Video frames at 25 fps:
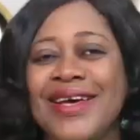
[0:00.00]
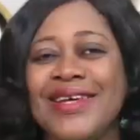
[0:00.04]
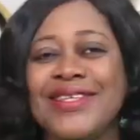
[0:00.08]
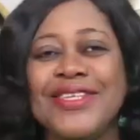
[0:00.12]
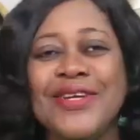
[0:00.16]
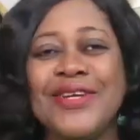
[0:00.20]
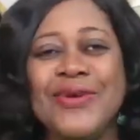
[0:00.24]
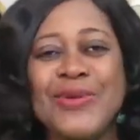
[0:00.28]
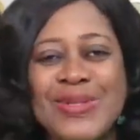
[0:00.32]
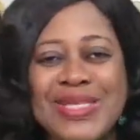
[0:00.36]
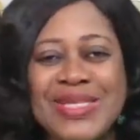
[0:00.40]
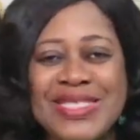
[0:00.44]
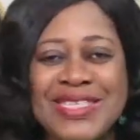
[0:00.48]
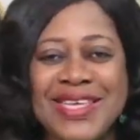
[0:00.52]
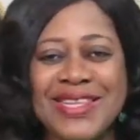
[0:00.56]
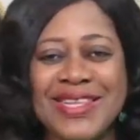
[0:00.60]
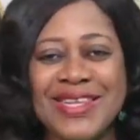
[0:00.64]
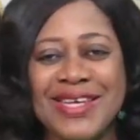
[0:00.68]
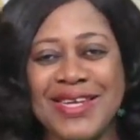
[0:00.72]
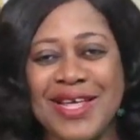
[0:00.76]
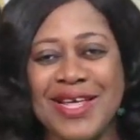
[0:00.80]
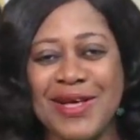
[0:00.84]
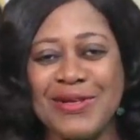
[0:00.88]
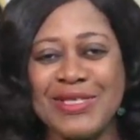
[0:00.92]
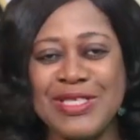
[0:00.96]
the routine
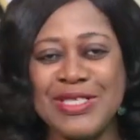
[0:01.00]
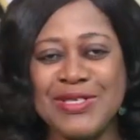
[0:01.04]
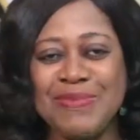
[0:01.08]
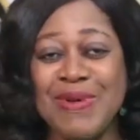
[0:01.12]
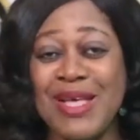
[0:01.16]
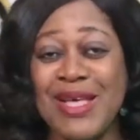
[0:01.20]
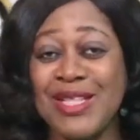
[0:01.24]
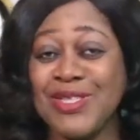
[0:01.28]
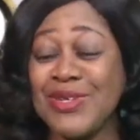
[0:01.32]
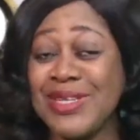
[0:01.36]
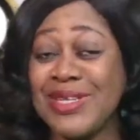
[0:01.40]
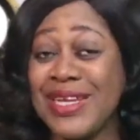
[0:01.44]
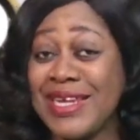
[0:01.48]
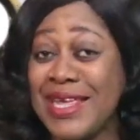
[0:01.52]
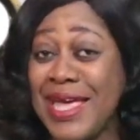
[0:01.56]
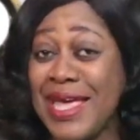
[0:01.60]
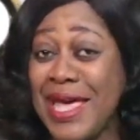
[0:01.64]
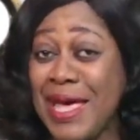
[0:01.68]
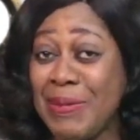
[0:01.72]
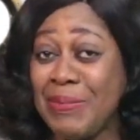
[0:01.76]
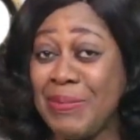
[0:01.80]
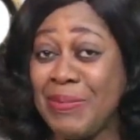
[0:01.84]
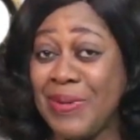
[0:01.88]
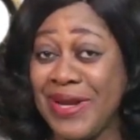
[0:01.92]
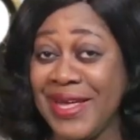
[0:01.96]
announcement on an
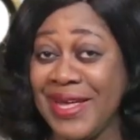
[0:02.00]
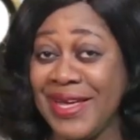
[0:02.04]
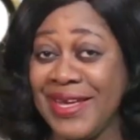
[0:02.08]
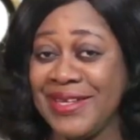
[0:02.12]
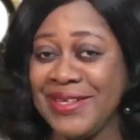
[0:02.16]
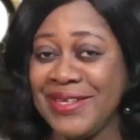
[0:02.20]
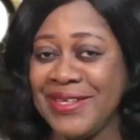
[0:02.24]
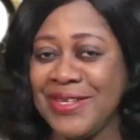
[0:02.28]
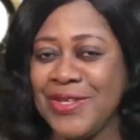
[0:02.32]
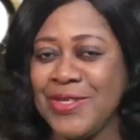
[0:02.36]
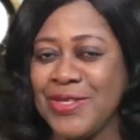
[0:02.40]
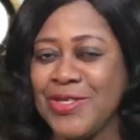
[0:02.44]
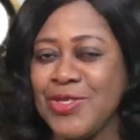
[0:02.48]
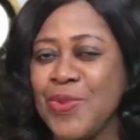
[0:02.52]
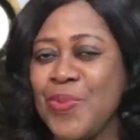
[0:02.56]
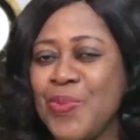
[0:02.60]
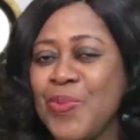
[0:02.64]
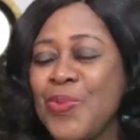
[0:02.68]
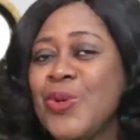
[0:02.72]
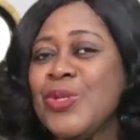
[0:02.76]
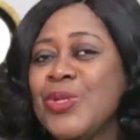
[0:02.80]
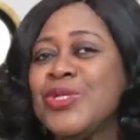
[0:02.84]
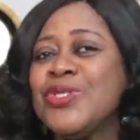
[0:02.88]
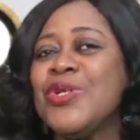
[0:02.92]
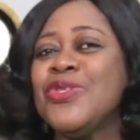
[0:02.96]
airplane to
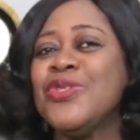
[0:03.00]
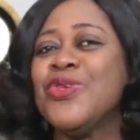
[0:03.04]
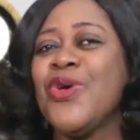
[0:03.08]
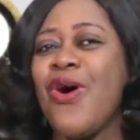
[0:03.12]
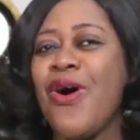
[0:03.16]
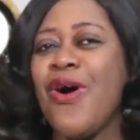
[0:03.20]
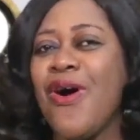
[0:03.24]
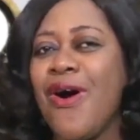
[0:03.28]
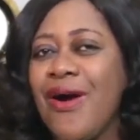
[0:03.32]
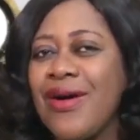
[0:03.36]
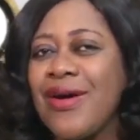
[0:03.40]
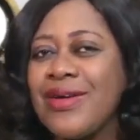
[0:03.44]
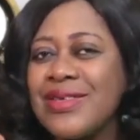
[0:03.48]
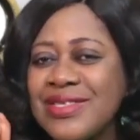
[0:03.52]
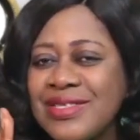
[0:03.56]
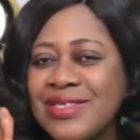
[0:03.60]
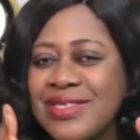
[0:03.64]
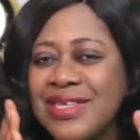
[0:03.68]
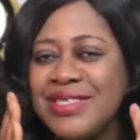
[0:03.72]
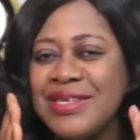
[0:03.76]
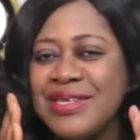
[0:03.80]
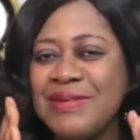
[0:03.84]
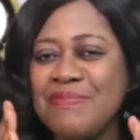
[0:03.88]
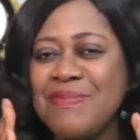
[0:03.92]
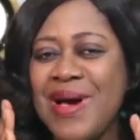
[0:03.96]
put on your
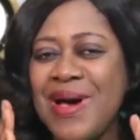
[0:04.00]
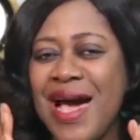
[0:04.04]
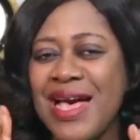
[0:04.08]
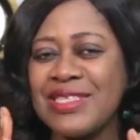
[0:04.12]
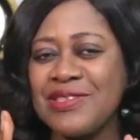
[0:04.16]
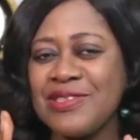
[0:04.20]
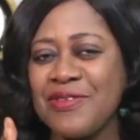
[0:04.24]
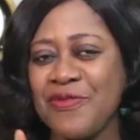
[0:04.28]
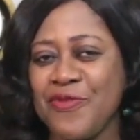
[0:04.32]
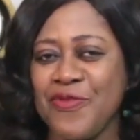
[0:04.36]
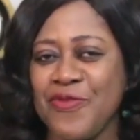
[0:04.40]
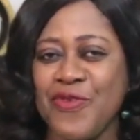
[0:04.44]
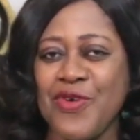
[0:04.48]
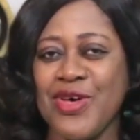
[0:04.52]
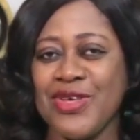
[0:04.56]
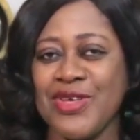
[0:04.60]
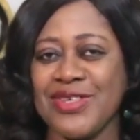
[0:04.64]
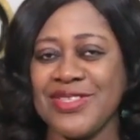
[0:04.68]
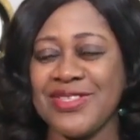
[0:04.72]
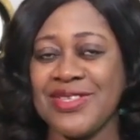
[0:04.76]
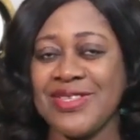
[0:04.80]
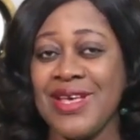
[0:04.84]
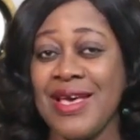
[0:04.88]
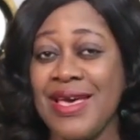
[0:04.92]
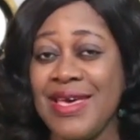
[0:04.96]
oxygen mask
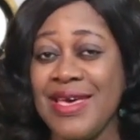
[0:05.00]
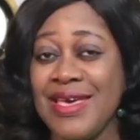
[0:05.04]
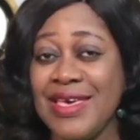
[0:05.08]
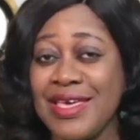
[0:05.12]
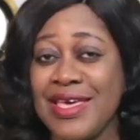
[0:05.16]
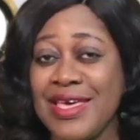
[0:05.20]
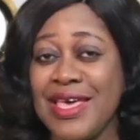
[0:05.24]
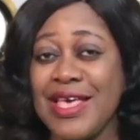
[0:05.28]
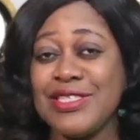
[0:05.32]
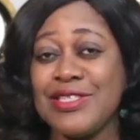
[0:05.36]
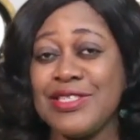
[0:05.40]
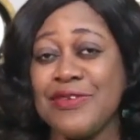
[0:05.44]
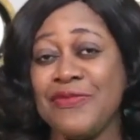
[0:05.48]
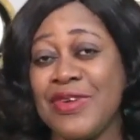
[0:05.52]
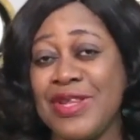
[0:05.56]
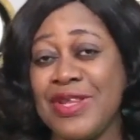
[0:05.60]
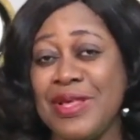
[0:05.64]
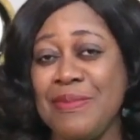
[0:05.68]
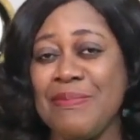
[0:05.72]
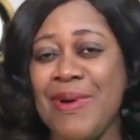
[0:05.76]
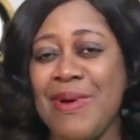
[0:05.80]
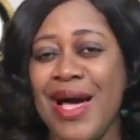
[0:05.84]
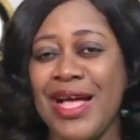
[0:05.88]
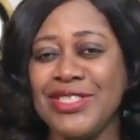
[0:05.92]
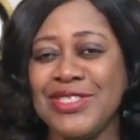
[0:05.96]
first in case of an
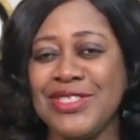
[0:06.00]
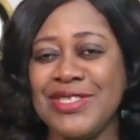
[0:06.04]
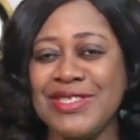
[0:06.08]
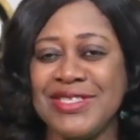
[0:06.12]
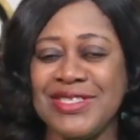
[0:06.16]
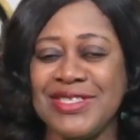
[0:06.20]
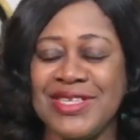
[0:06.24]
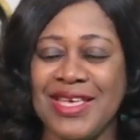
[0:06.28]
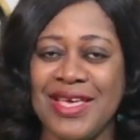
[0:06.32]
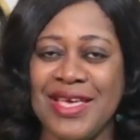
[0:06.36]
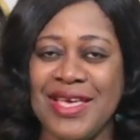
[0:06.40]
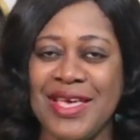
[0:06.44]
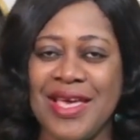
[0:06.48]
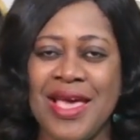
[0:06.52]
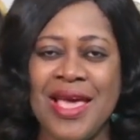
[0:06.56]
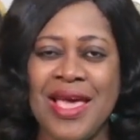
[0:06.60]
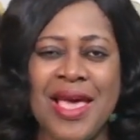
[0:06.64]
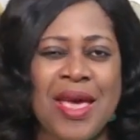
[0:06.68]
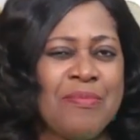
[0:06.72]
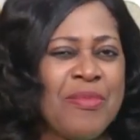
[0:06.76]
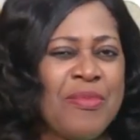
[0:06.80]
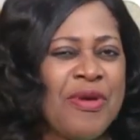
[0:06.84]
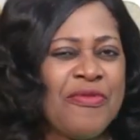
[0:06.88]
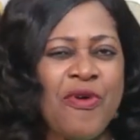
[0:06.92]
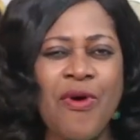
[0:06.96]
emergency
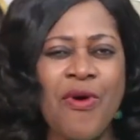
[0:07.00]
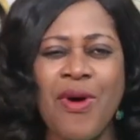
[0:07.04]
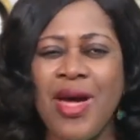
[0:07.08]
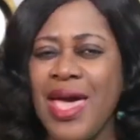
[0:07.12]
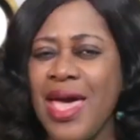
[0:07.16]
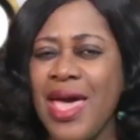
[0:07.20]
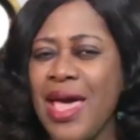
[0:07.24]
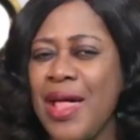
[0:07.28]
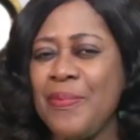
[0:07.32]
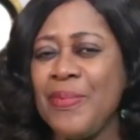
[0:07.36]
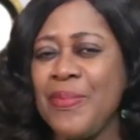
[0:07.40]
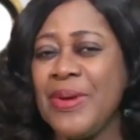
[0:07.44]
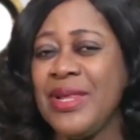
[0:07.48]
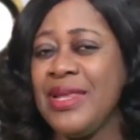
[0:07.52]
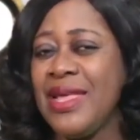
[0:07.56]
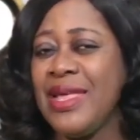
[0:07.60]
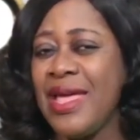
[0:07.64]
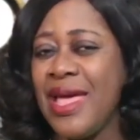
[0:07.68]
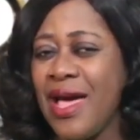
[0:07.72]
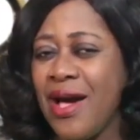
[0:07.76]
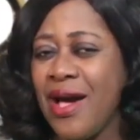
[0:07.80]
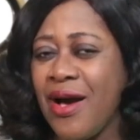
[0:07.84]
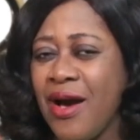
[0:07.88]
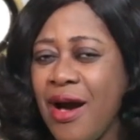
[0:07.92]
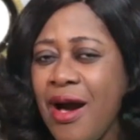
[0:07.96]
before helping
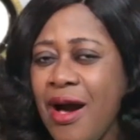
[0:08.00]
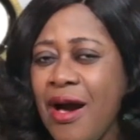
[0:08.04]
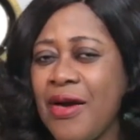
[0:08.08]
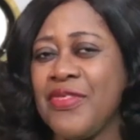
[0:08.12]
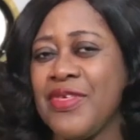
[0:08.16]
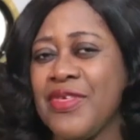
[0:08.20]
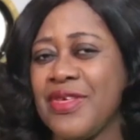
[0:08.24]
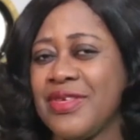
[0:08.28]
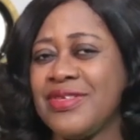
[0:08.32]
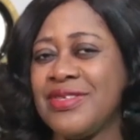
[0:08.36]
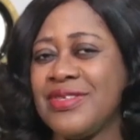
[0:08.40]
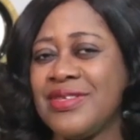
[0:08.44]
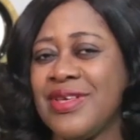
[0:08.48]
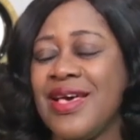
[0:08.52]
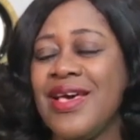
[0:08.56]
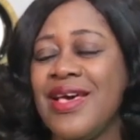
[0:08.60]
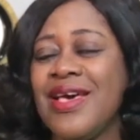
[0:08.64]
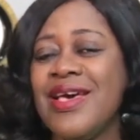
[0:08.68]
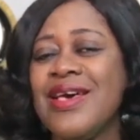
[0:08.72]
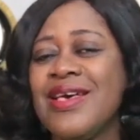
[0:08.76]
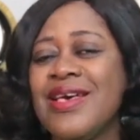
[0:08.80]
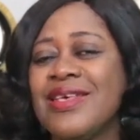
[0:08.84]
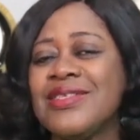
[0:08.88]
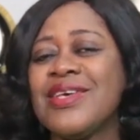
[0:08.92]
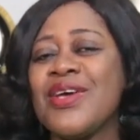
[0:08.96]
others
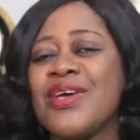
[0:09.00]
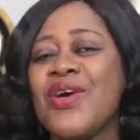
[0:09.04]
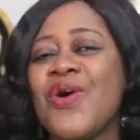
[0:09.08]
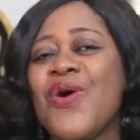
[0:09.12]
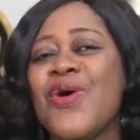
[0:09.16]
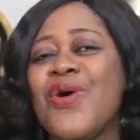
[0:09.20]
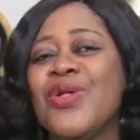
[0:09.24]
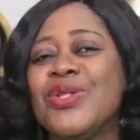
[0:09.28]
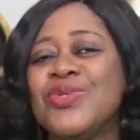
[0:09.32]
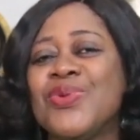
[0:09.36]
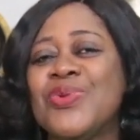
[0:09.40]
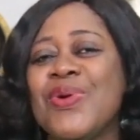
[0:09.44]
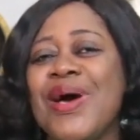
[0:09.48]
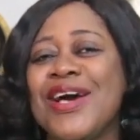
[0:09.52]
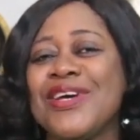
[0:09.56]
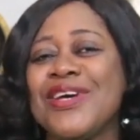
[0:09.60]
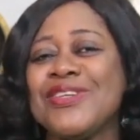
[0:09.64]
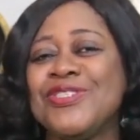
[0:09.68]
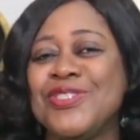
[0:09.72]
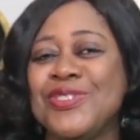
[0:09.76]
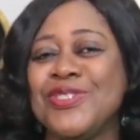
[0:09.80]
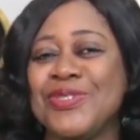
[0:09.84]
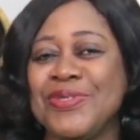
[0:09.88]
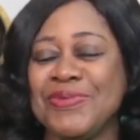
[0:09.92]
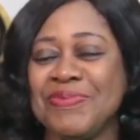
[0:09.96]
is a call to
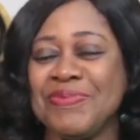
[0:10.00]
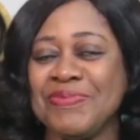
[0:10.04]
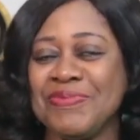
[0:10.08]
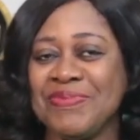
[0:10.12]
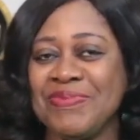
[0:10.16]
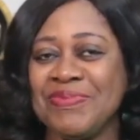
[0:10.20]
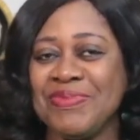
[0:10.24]
action,